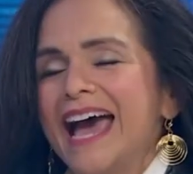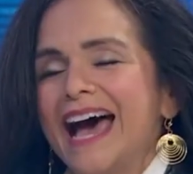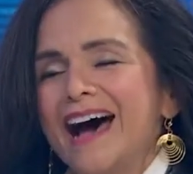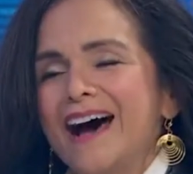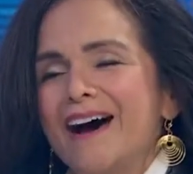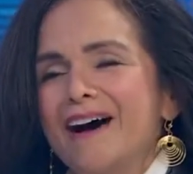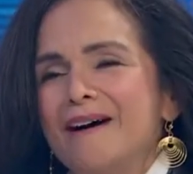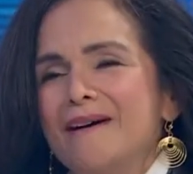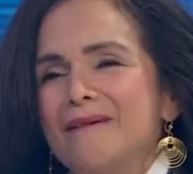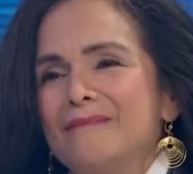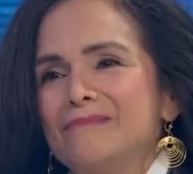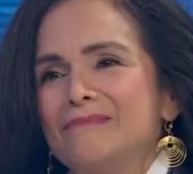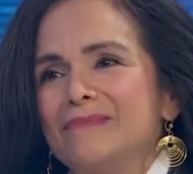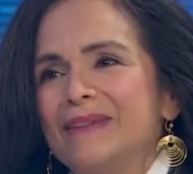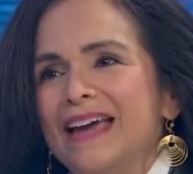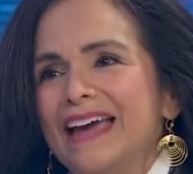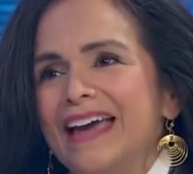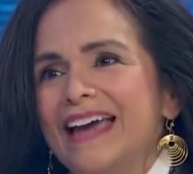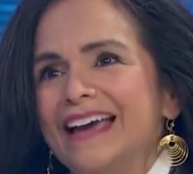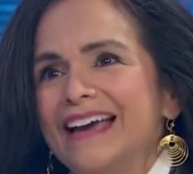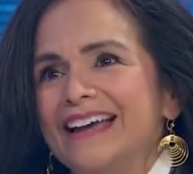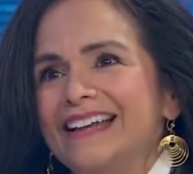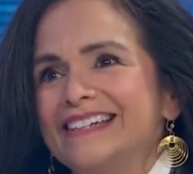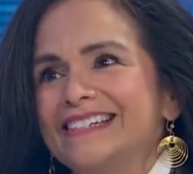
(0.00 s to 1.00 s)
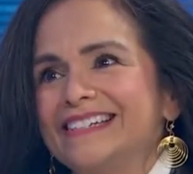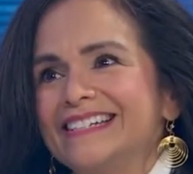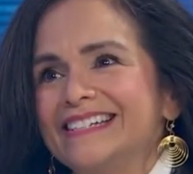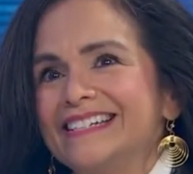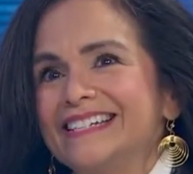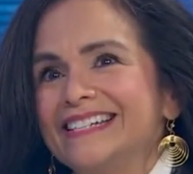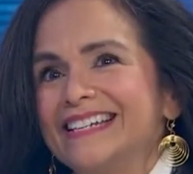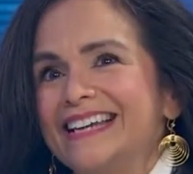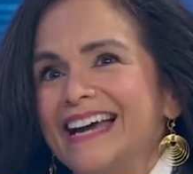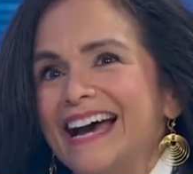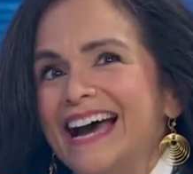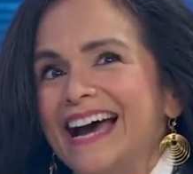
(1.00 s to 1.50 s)
Um, and
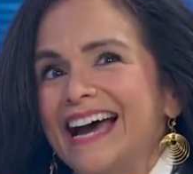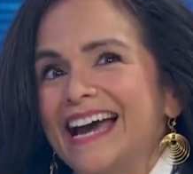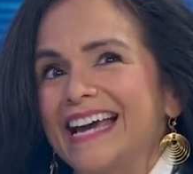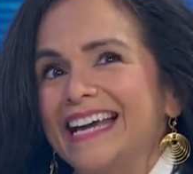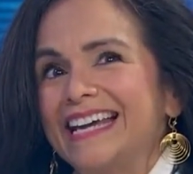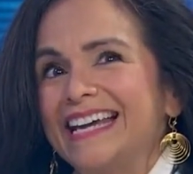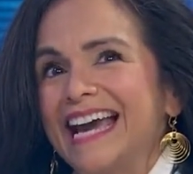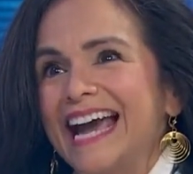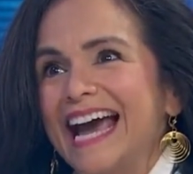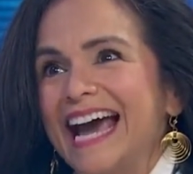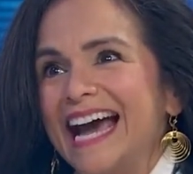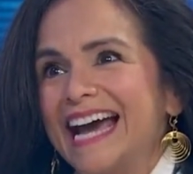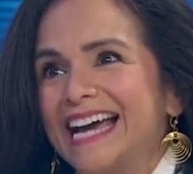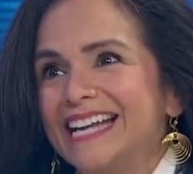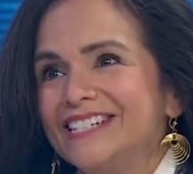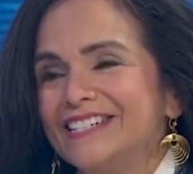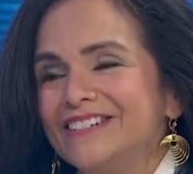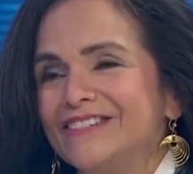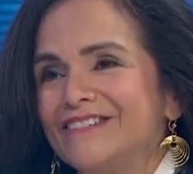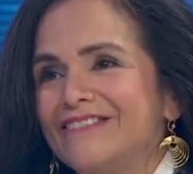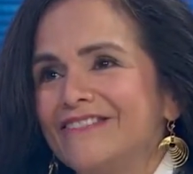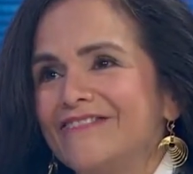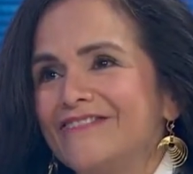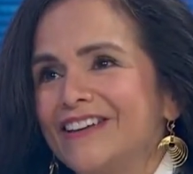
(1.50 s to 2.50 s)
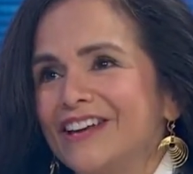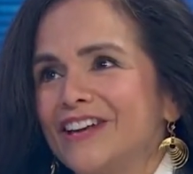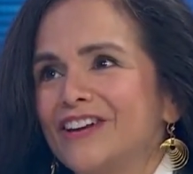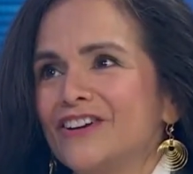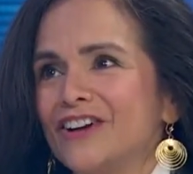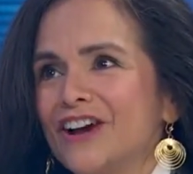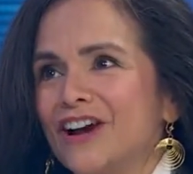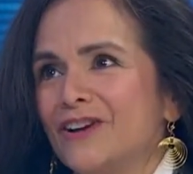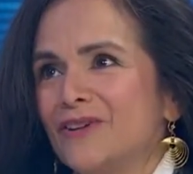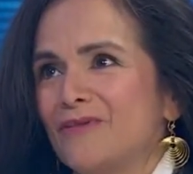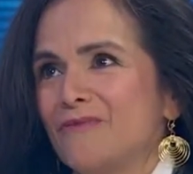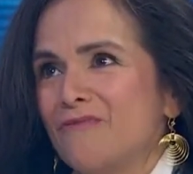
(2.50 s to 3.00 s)
I had to figure
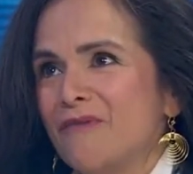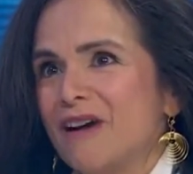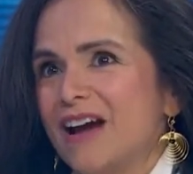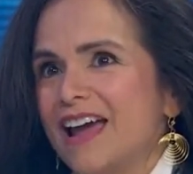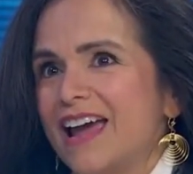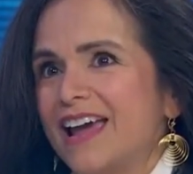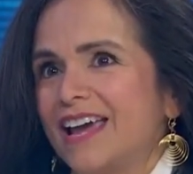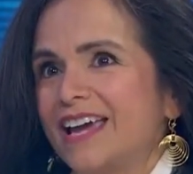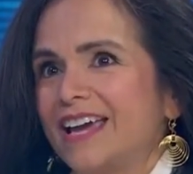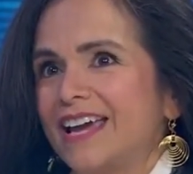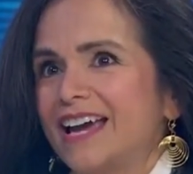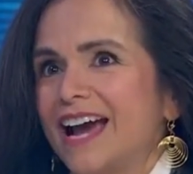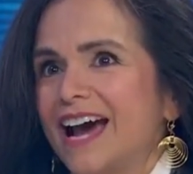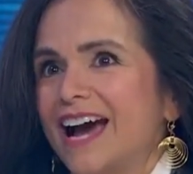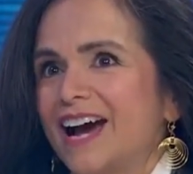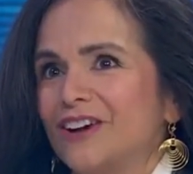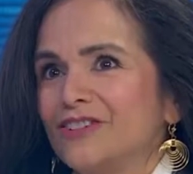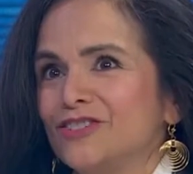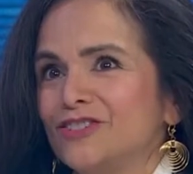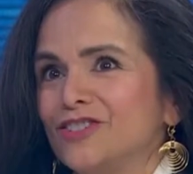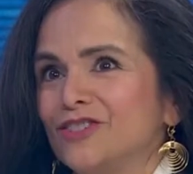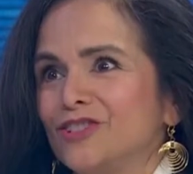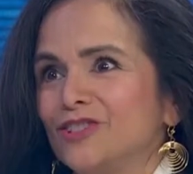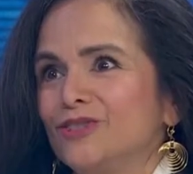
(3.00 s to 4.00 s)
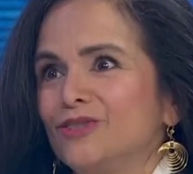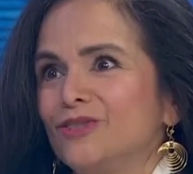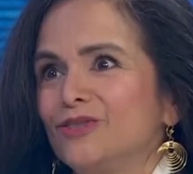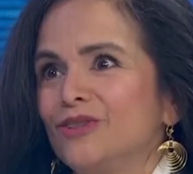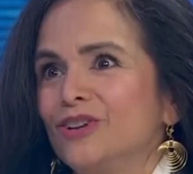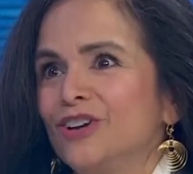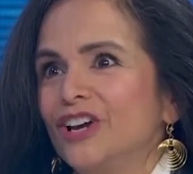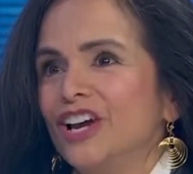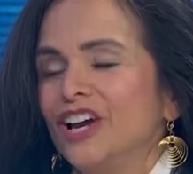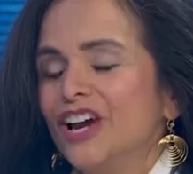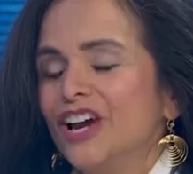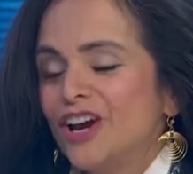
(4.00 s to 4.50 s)
out a way how to
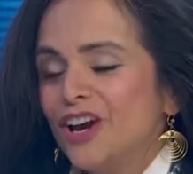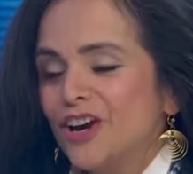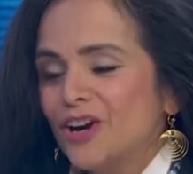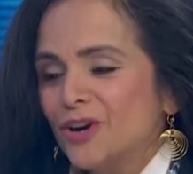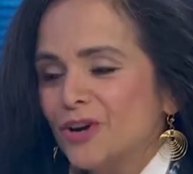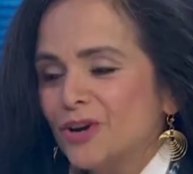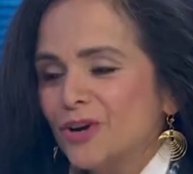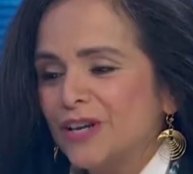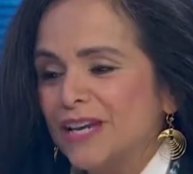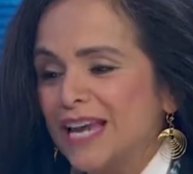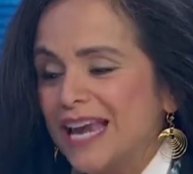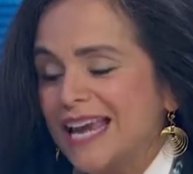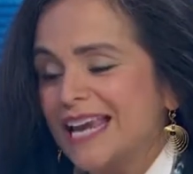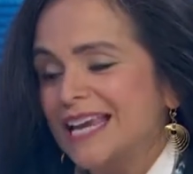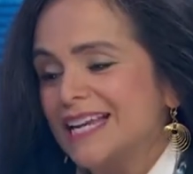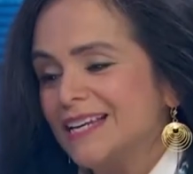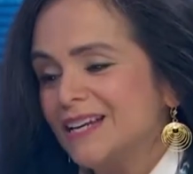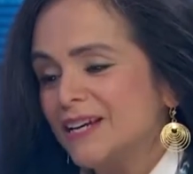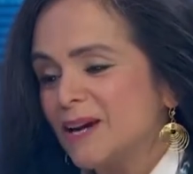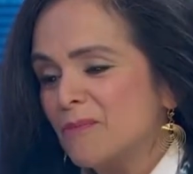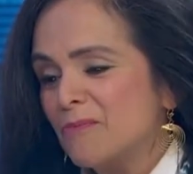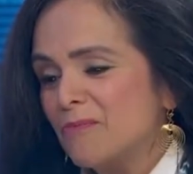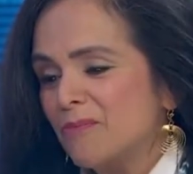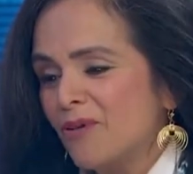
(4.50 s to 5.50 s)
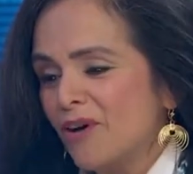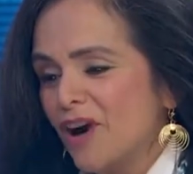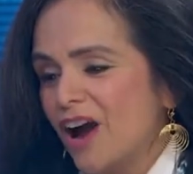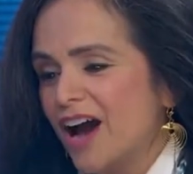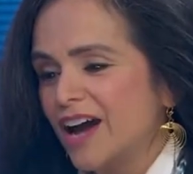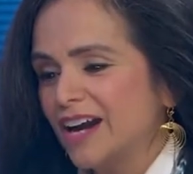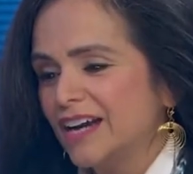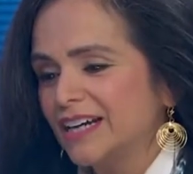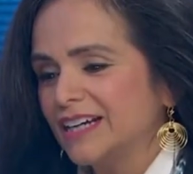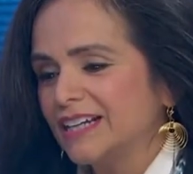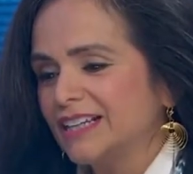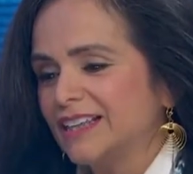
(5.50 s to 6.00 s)
create a
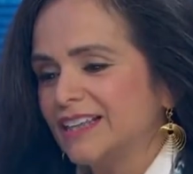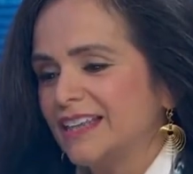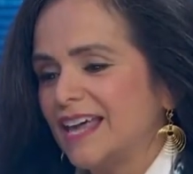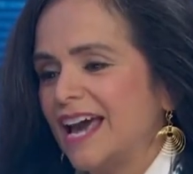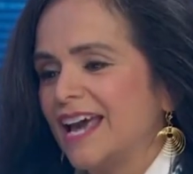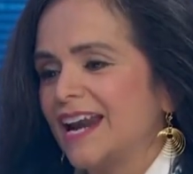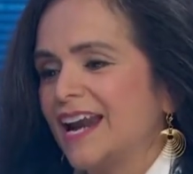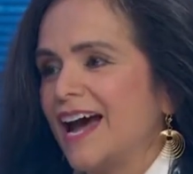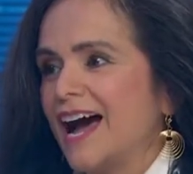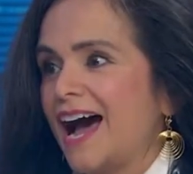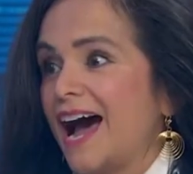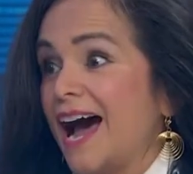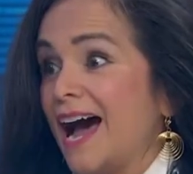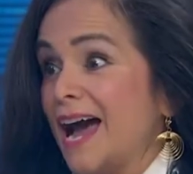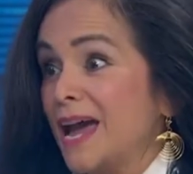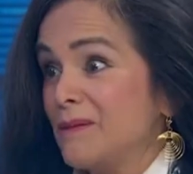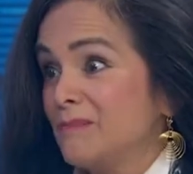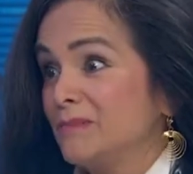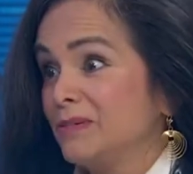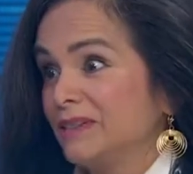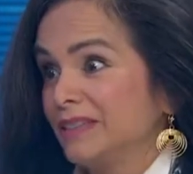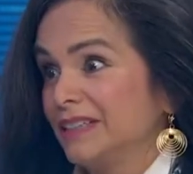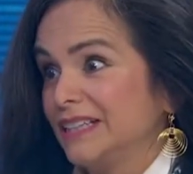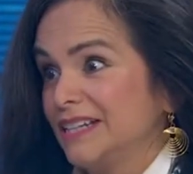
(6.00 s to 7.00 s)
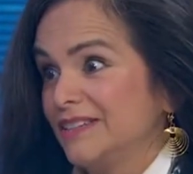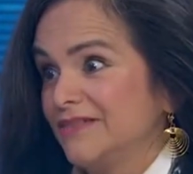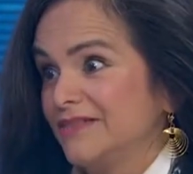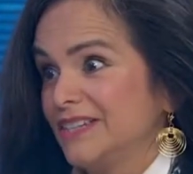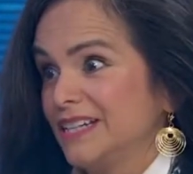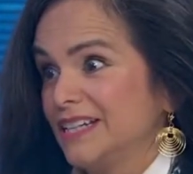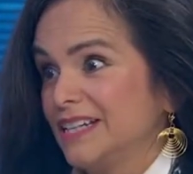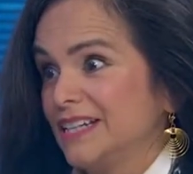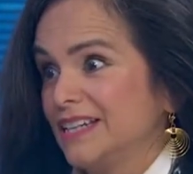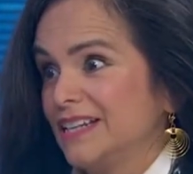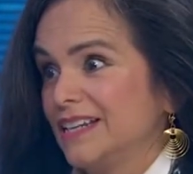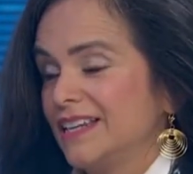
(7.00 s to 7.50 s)
product that I believed
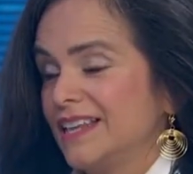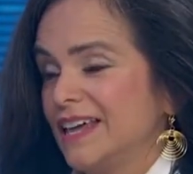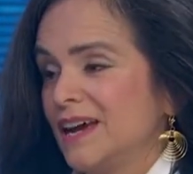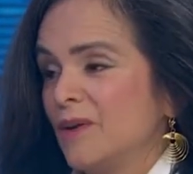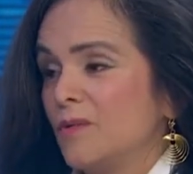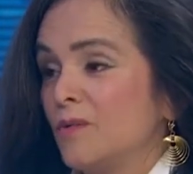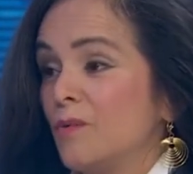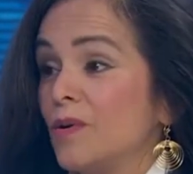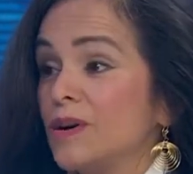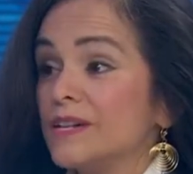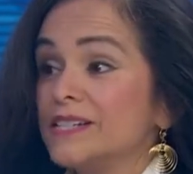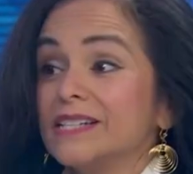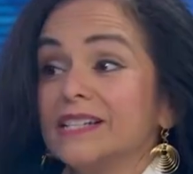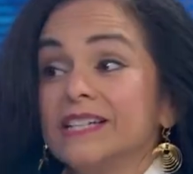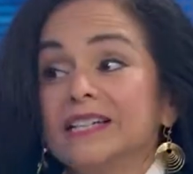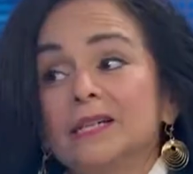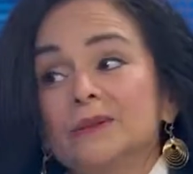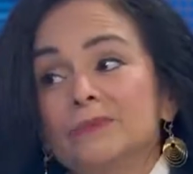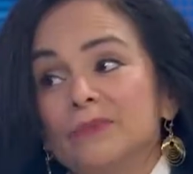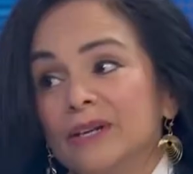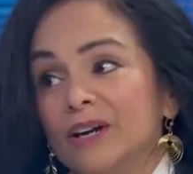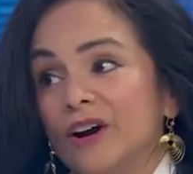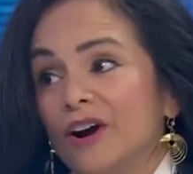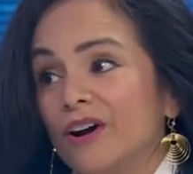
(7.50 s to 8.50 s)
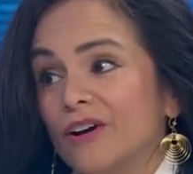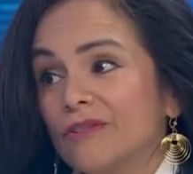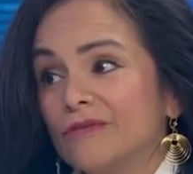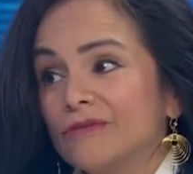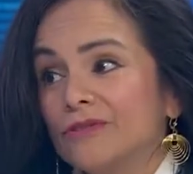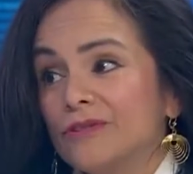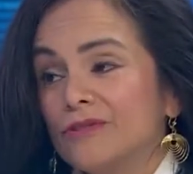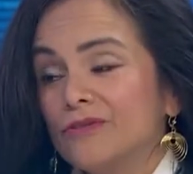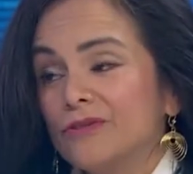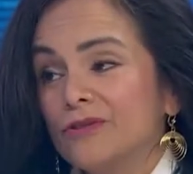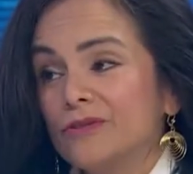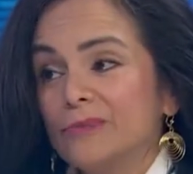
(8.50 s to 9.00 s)
in that wasn't going to be
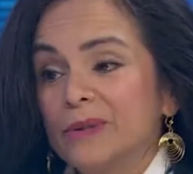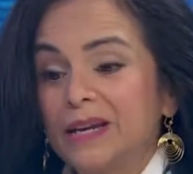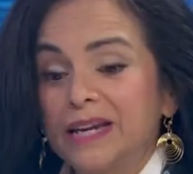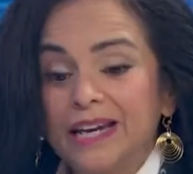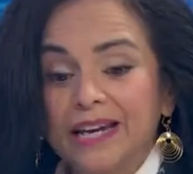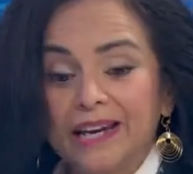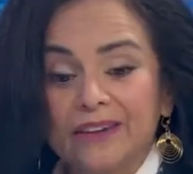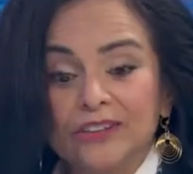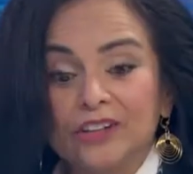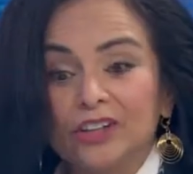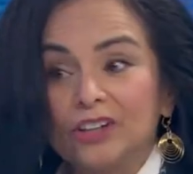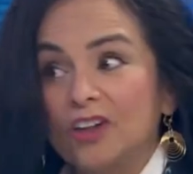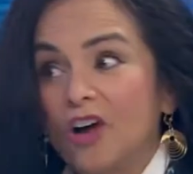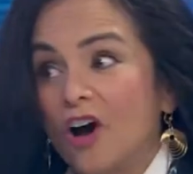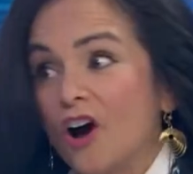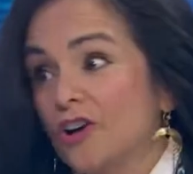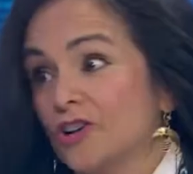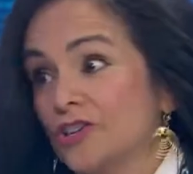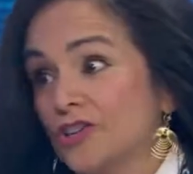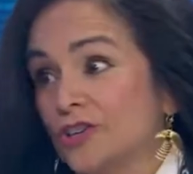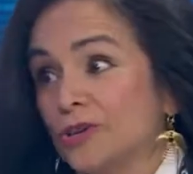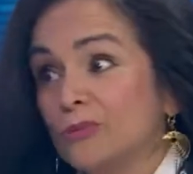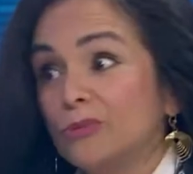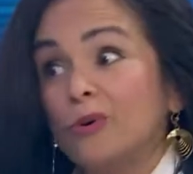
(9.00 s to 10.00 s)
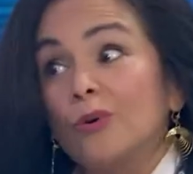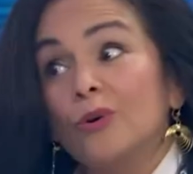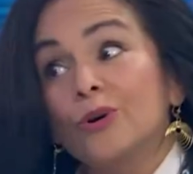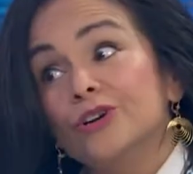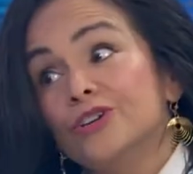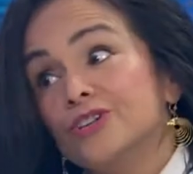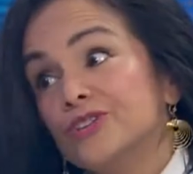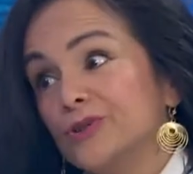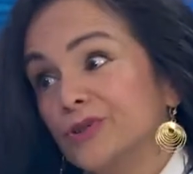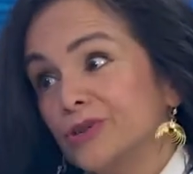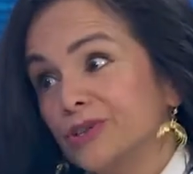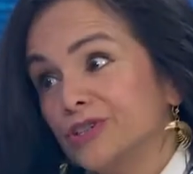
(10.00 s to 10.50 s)
harmful for me in the long term or
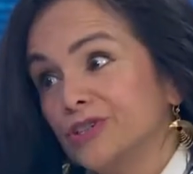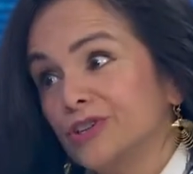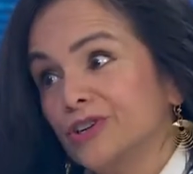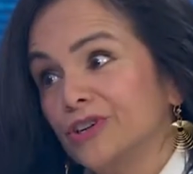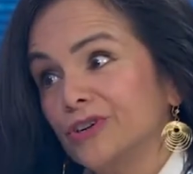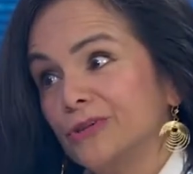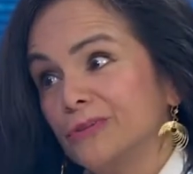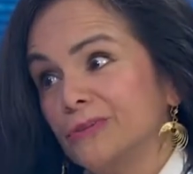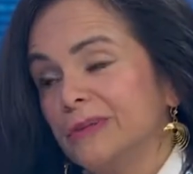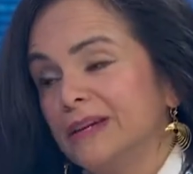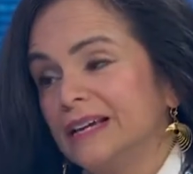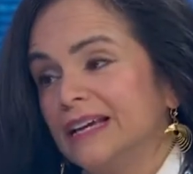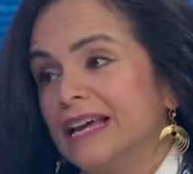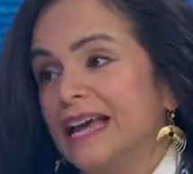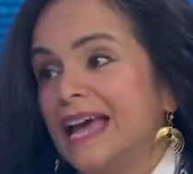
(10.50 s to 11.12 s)
short term